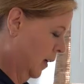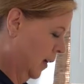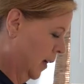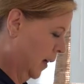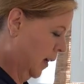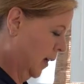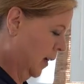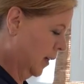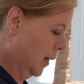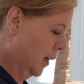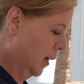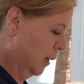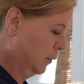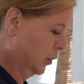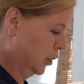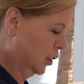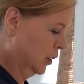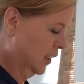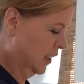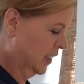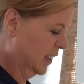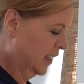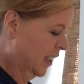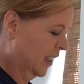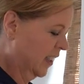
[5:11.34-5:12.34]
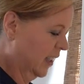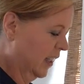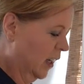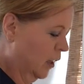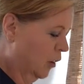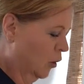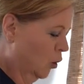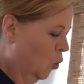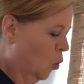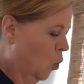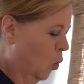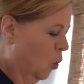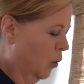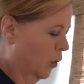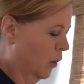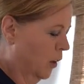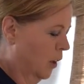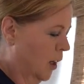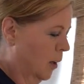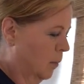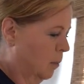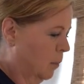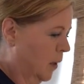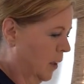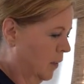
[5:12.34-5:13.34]
And I'm just gonna take out a 1/4
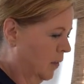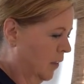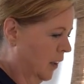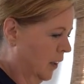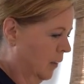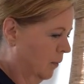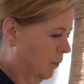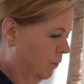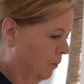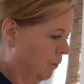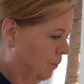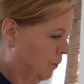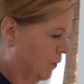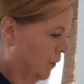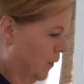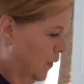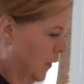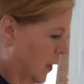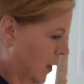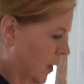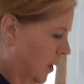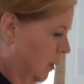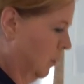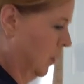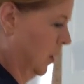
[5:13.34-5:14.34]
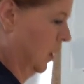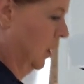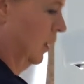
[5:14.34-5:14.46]
cup of it and I'm gonna